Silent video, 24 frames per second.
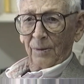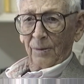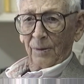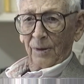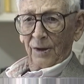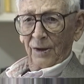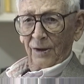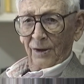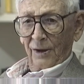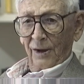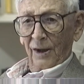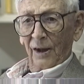
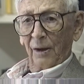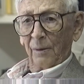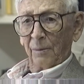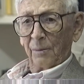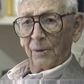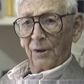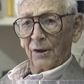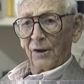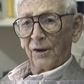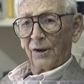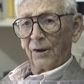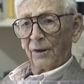which helped
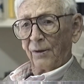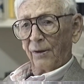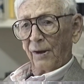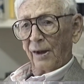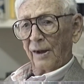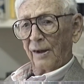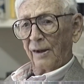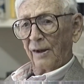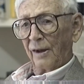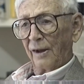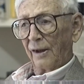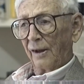us a
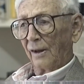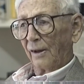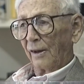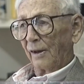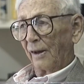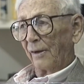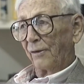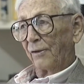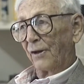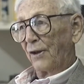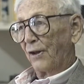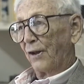great deal.
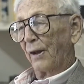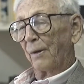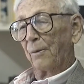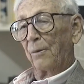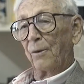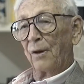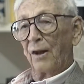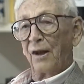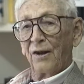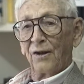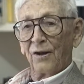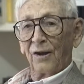And for some
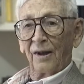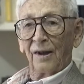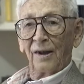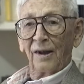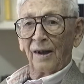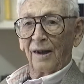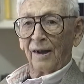reason,